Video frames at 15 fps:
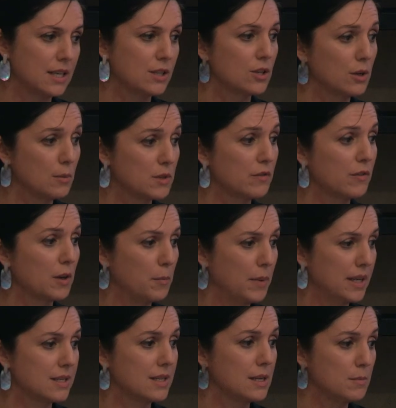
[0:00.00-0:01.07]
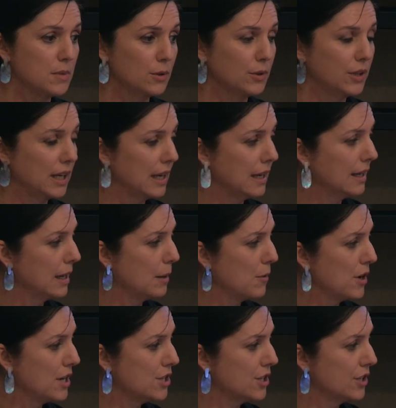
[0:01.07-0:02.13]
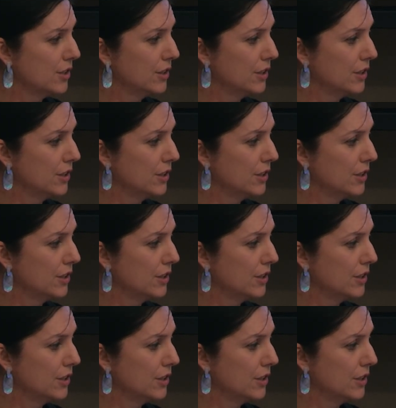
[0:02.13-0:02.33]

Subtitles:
in terms of capacity building and collaboration.